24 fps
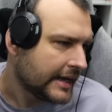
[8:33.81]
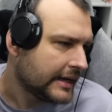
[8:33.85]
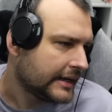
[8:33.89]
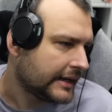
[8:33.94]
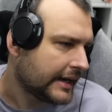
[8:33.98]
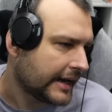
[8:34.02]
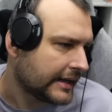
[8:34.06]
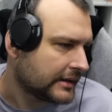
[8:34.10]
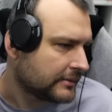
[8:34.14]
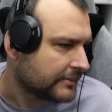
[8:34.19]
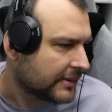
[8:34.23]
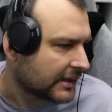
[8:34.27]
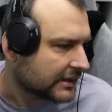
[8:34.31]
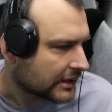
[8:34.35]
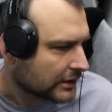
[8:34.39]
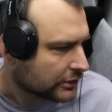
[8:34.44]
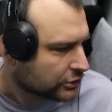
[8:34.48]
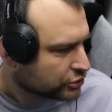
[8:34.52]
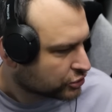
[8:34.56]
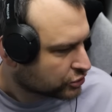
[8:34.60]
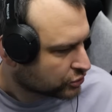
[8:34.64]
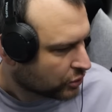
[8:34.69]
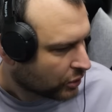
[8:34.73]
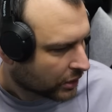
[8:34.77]
Rainmetal
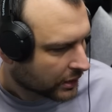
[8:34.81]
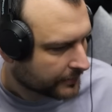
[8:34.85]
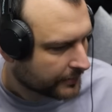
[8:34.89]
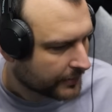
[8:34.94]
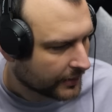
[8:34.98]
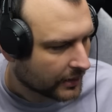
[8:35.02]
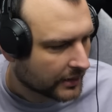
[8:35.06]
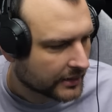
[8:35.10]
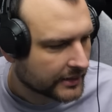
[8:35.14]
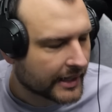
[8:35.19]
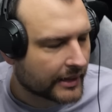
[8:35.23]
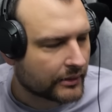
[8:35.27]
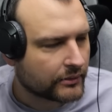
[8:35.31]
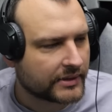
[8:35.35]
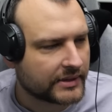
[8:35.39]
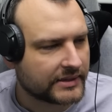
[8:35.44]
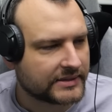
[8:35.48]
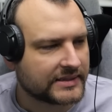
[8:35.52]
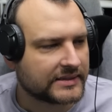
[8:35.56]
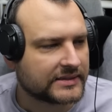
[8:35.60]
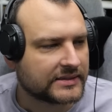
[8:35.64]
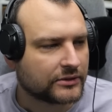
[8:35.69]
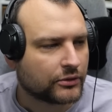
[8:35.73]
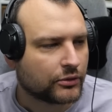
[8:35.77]
Scorpion. Now,
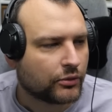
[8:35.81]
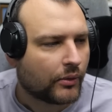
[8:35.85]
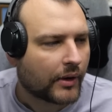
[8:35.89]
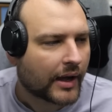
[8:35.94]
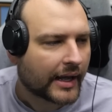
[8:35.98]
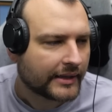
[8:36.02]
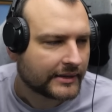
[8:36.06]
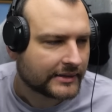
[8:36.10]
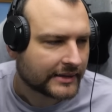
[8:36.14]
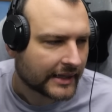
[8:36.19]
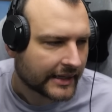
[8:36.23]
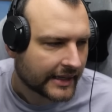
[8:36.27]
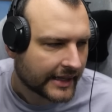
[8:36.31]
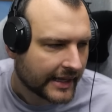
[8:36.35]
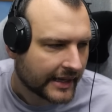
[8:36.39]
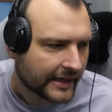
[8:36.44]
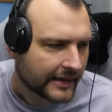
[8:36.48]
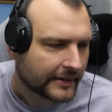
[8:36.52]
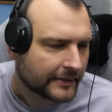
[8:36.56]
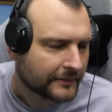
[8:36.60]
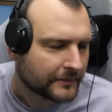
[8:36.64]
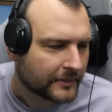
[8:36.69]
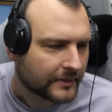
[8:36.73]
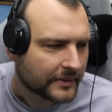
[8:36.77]
this is quite
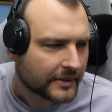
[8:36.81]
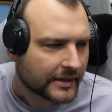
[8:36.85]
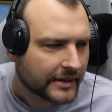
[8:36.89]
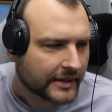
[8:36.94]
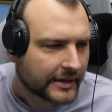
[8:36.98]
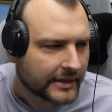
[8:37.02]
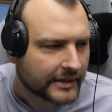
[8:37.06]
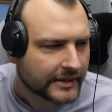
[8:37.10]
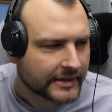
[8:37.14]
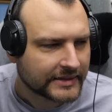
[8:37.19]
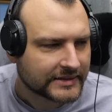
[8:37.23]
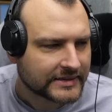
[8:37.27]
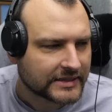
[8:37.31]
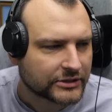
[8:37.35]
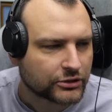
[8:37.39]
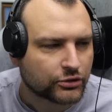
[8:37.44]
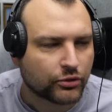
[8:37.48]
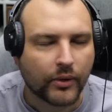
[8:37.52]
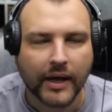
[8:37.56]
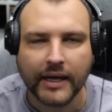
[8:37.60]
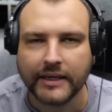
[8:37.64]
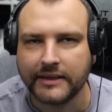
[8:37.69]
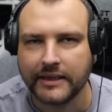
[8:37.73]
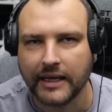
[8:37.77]

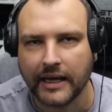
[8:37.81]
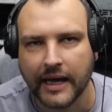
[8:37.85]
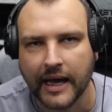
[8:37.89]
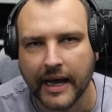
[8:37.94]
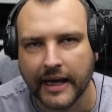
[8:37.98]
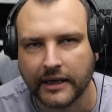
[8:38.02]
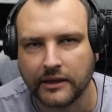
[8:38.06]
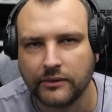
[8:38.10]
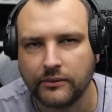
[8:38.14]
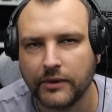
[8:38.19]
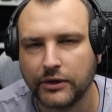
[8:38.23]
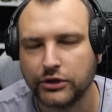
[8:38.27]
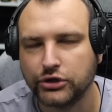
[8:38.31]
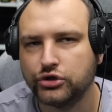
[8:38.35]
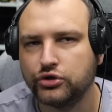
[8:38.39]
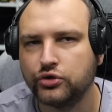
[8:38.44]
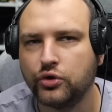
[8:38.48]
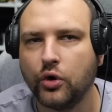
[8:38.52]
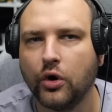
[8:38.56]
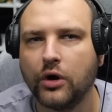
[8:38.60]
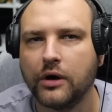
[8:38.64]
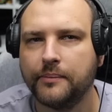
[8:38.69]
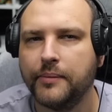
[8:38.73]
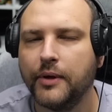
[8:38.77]
a hard one.
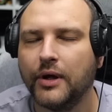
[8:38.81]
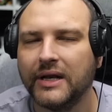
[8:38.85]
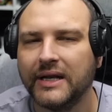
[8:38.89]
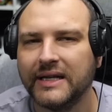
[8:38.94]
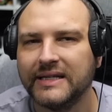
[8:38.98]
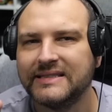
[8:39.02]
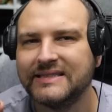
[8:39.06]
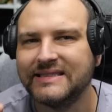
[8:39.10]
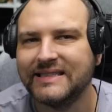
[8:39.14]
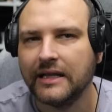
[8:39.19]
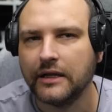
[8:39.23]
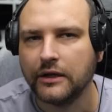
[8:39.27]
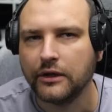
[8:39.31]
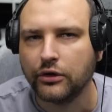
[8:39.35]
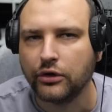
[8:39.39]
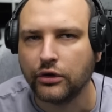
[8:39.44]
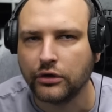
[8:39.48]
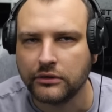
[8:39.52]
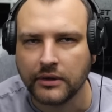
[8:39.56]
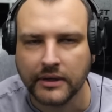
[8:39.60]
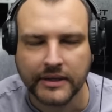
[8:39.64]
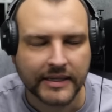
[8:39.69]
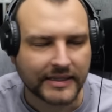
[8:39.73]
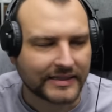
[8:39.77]
Scorpion is still
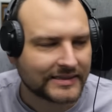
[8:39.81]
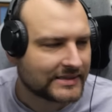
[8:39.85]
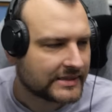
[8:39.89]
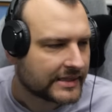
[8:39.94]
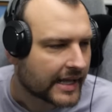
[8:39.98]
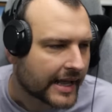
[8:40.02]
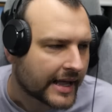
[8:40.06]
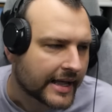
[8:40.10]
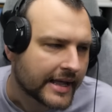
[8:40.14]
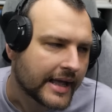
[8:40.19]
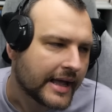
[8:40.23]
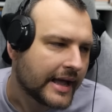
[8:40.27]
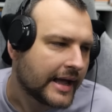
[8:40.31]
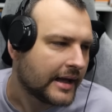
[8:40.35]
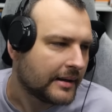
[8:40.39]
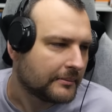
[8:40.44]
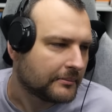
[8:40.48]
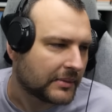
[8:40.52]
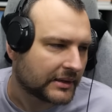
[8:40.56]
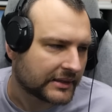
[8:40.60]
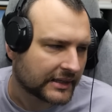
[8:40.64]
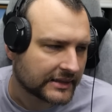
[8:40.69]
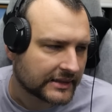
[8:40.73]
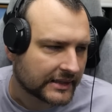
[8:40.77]
good to this day,
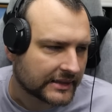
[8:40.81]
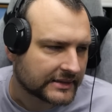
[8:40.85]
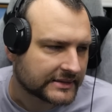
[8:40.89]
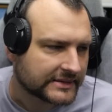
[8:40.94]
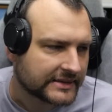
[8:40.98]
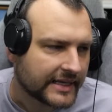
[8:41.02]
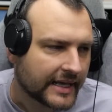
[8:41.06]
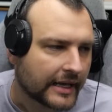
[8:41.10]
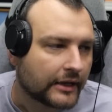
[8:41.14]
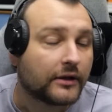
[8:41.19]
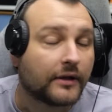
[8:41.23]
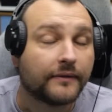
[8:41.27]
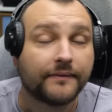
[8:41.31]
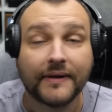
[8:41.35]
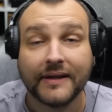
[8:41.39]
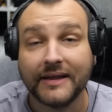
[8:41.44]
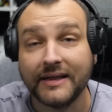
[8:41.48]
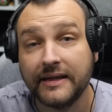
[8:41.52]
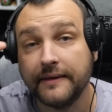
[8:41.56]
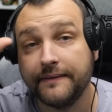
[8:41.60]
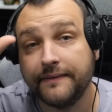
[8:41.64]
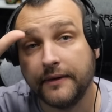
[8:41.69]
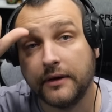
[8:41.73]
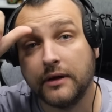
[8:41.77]
but it is hell of a
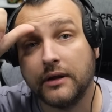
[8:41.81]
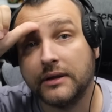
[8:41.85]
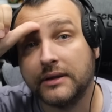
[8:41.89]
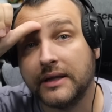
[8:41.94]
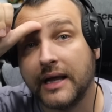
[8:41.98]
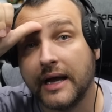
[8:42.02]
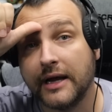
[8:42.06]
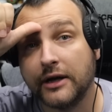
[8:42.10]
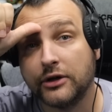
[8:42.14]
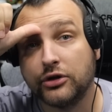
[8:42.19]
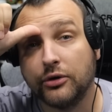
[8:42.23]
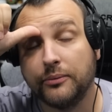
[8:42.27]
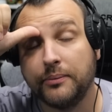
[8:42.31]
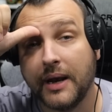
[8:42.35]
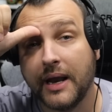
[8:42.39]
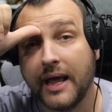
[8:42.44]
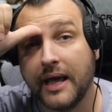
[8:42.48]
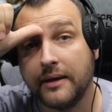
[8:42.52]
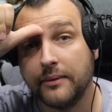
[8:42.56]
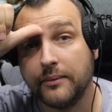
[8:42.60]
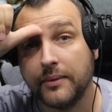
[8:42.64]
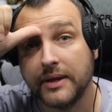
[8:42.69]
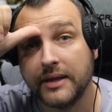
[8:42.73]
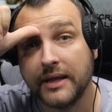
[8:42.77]
difficult tank to
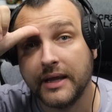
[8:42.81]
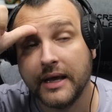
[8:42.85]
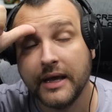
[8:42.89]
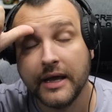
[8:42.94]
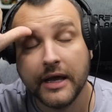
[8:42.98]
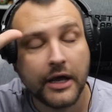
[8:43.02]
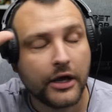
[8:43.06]
play with.